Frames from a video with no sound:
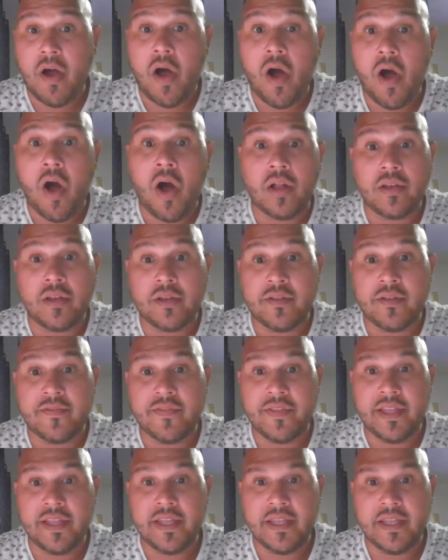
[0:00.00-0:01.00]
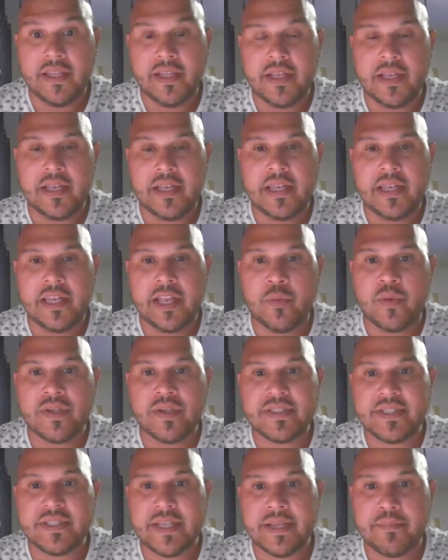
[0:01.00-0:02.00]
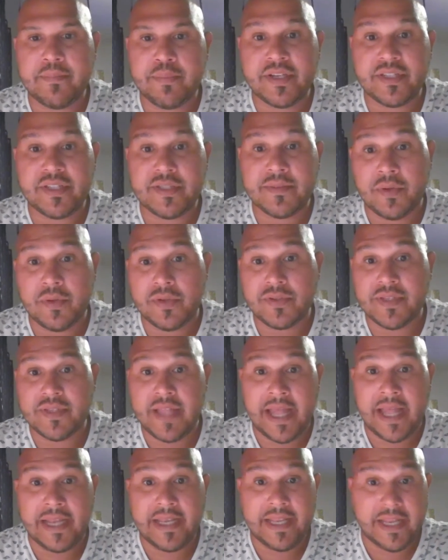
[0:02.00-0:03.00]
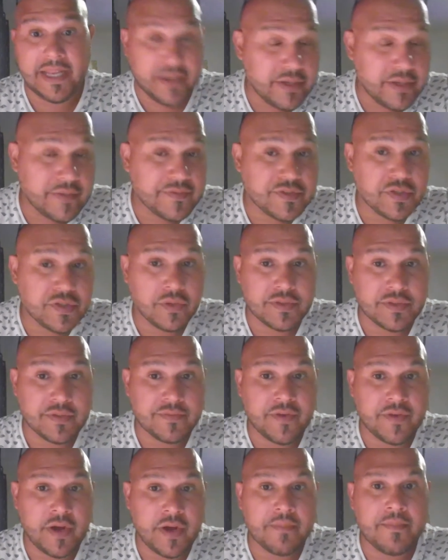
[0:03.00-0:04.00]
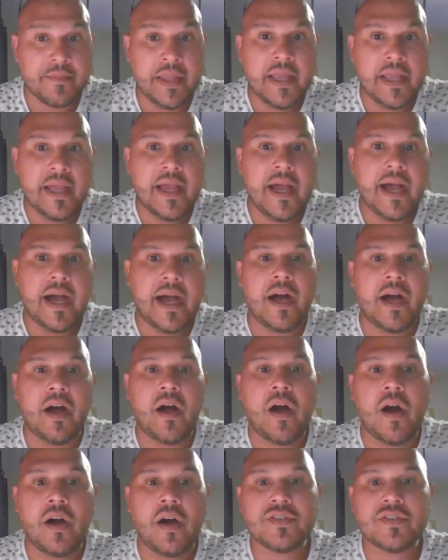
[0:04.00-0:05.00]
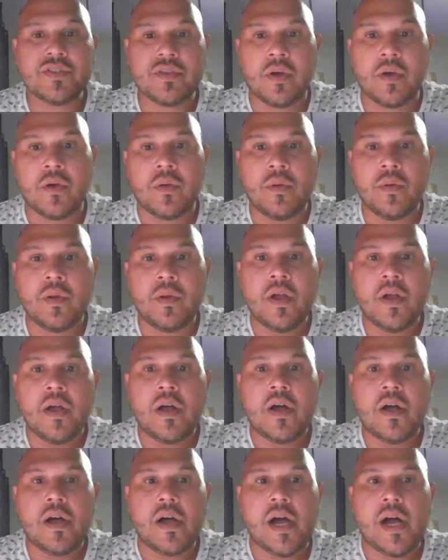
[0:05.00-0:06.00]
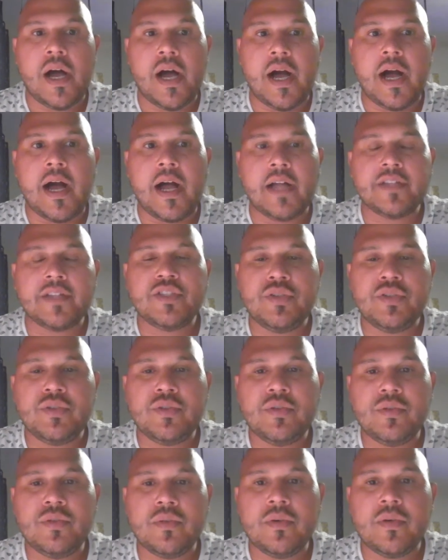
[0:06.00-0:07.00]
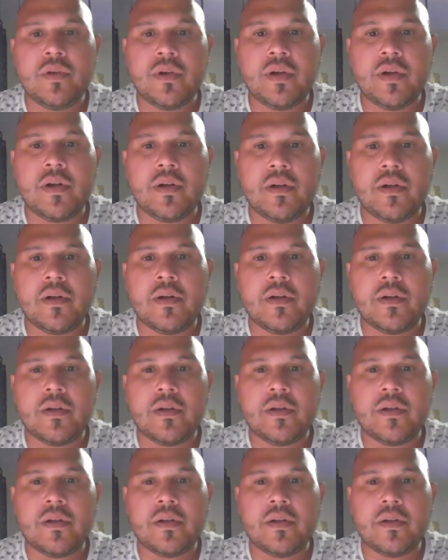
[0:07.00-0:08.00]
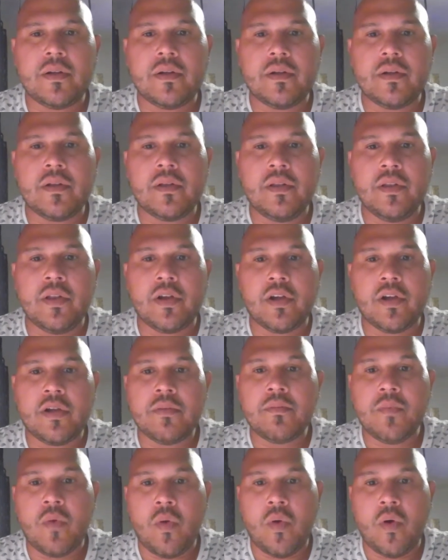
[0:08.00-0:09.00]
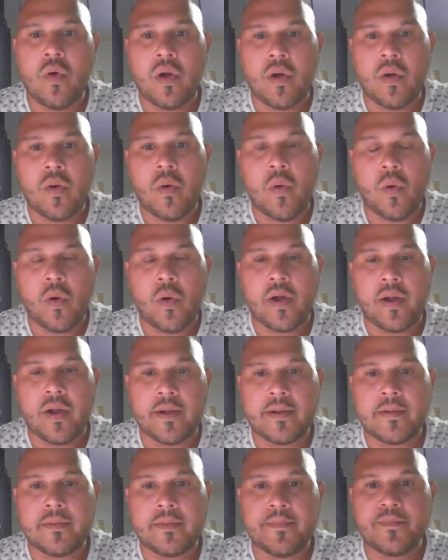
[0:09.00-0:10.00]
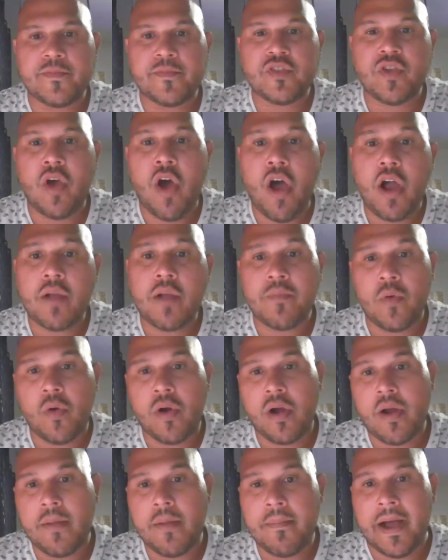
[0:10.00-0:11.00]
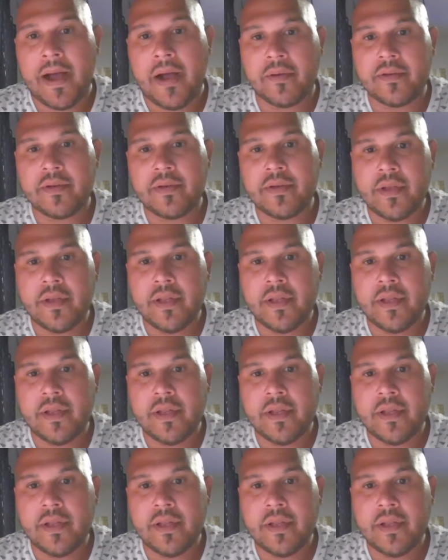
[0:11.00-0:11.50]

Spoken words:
all of the linguistic principles that he could have chosen from. Also, to learn more or talk more about